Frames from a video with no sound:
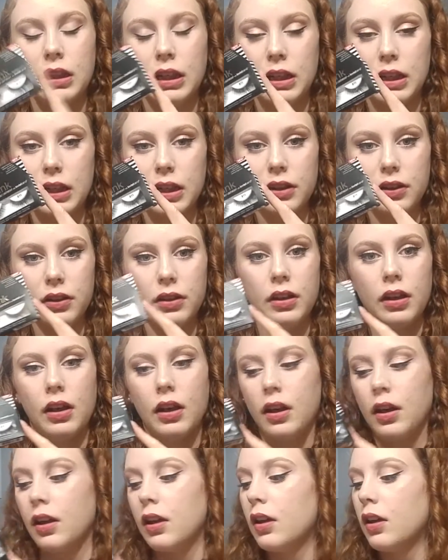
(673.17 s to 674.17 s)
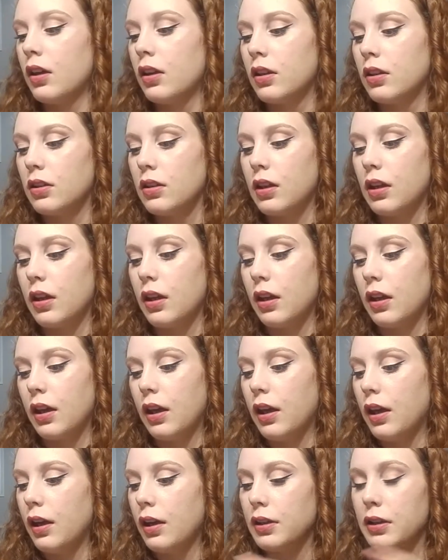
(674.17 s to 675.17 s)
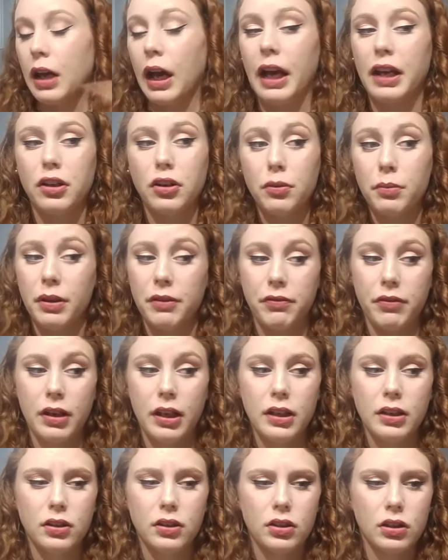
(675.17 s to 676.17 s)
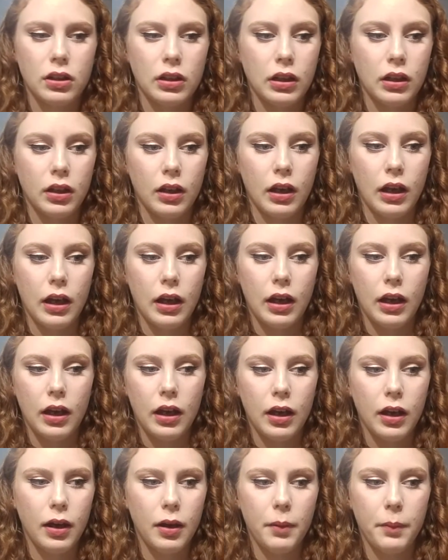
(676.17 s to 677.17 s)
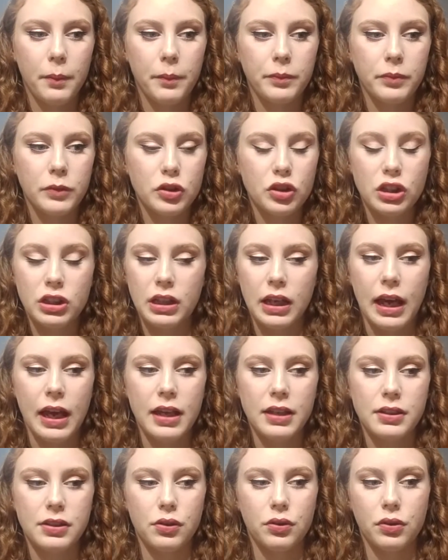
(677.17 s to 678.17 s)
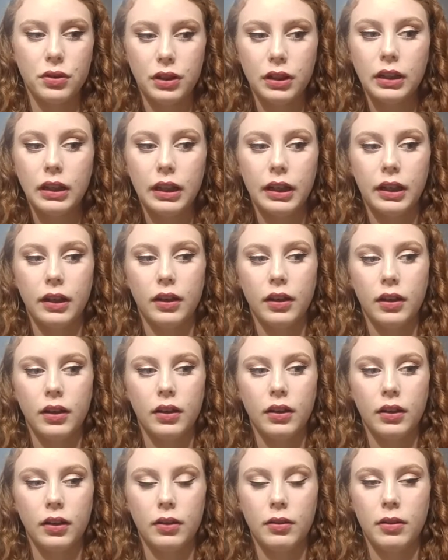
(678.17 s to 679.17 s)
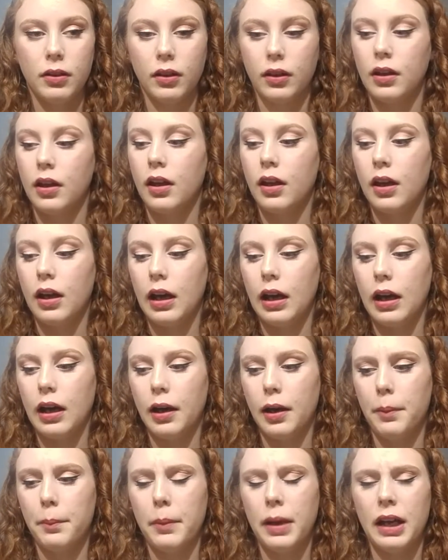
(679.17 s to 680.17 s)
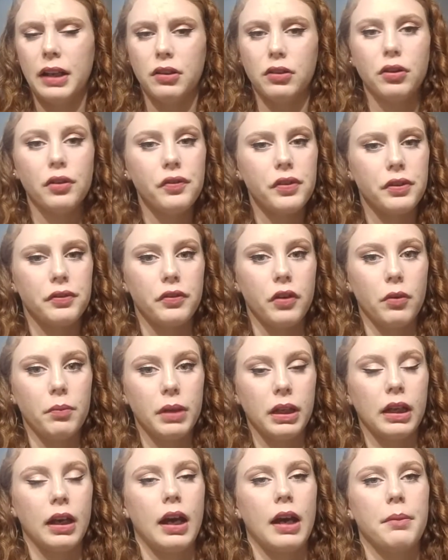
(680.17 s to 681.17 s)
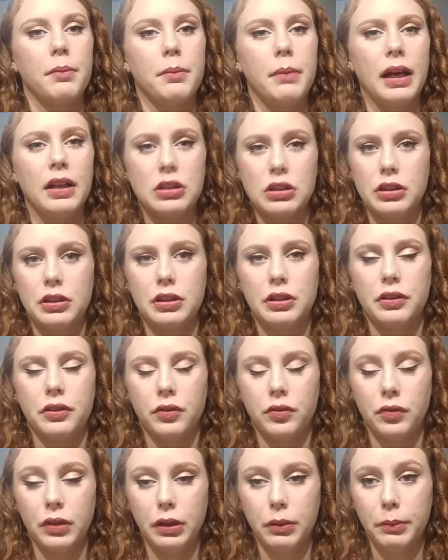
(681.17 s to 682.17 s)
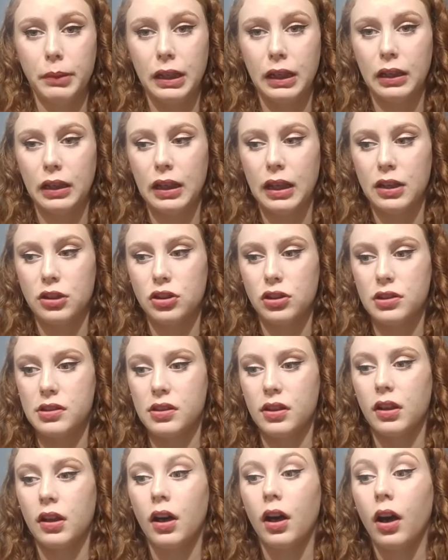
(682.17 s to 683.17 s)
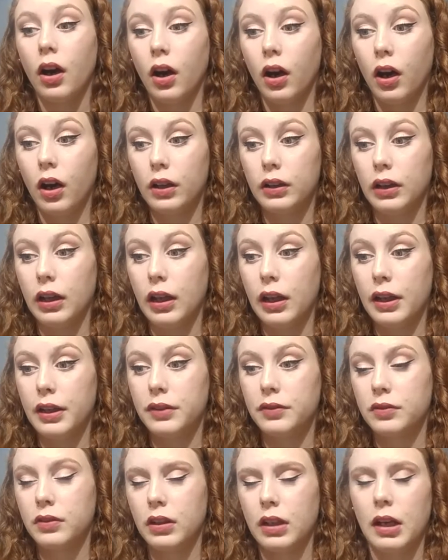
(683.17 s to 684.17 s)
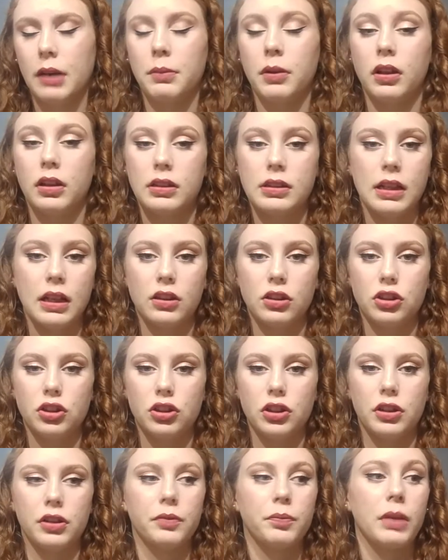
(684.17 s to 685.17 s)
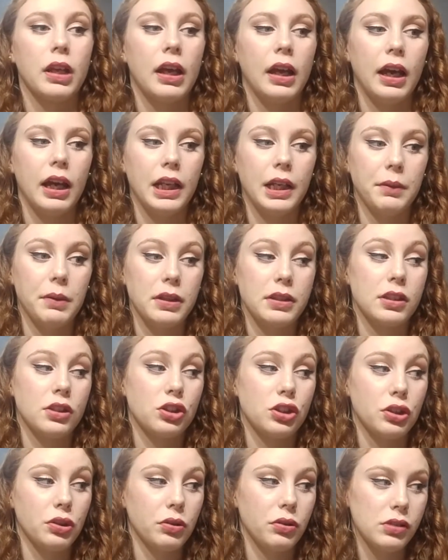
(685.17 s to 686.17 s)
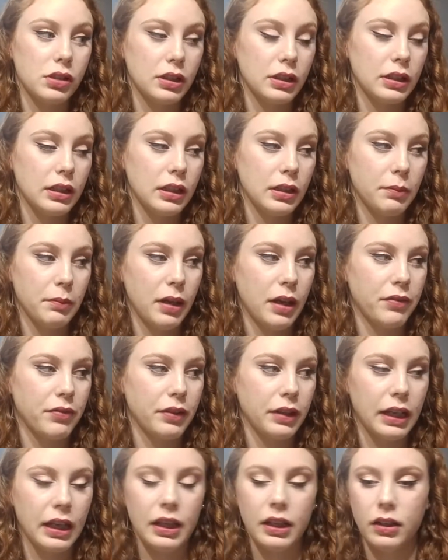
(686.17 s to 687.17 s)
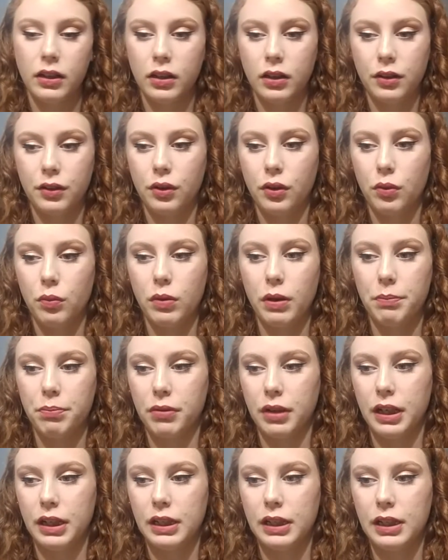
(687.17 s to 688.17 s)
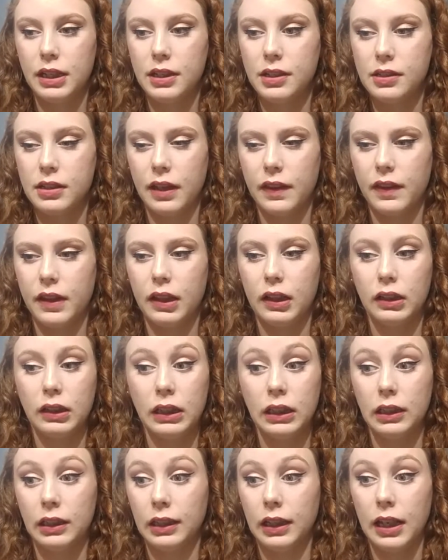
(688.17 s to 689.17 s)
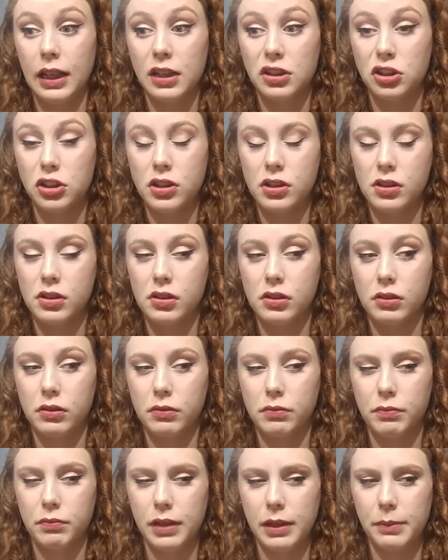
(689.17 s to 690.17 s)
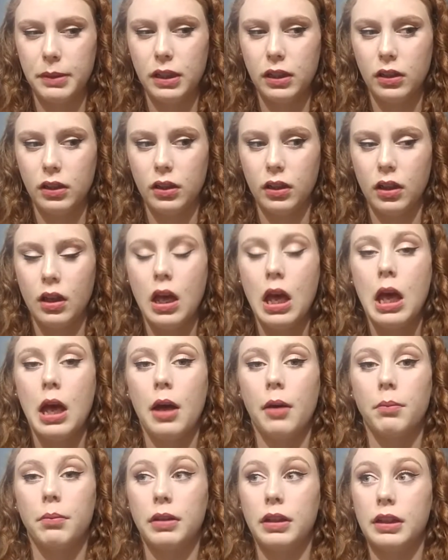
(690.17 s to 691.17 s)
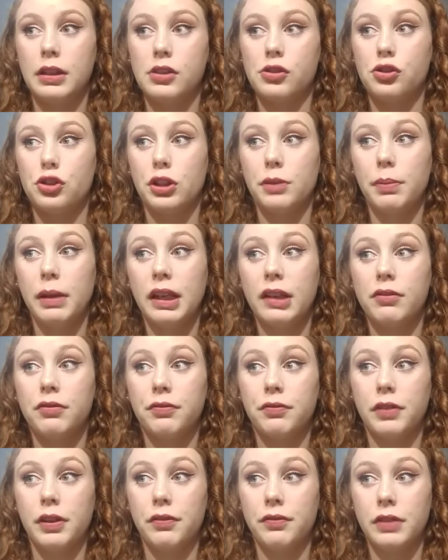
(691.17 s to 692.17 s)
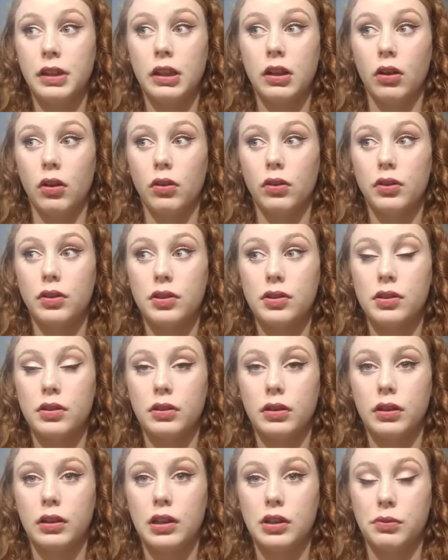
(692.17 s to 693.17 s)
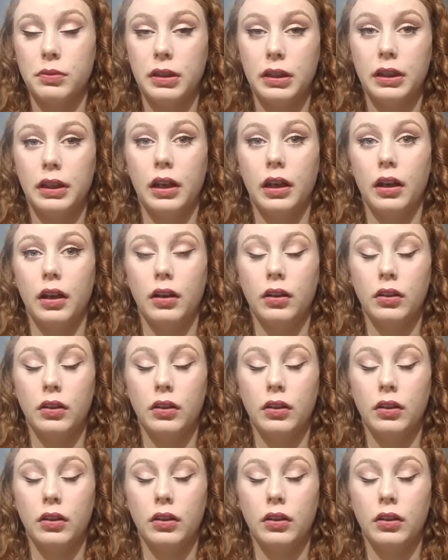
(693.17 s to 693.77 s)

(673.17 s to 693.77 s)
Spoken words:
Canadian, and I know my friend, she has ordered like, I don't know if they're faux mink, I imagine they're real mink lashes online, I'm not exactly sure. Anyways, she ordered them, I forget what brand it is, I think Lily Lashes, maybe, but she paid $50 because we